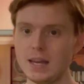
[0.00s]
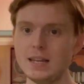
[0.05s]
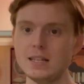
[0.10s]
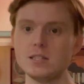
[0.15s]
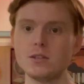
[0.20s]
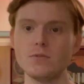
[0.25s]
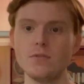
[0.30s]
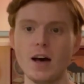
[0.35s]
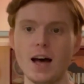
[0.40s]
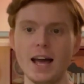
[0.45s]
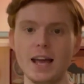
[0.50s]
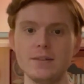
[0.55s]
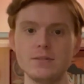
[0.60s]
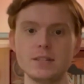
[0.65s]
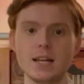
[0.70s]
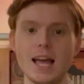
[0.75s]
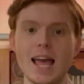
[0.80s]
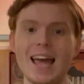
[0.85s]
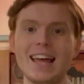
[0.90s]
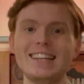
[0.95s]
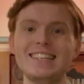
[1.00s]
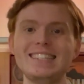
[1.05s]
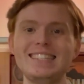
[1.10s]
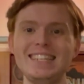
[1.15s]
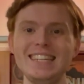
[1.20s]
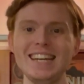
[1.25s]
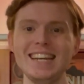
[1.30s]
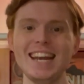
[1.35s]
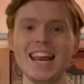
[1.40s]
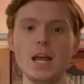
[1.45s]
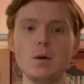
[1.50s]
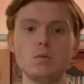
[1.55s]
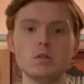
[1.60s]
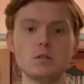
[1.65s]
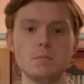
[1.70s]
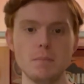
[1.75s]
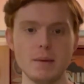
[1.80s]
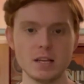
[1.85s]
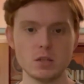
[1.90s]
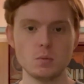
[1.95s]
he survived, and his DNA
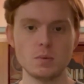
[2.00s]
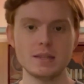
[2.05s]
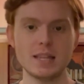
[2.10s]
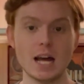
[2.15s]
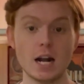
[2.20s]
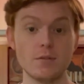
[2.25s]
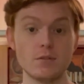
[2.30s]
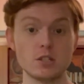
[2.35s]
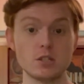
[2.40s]
was mixed with that of a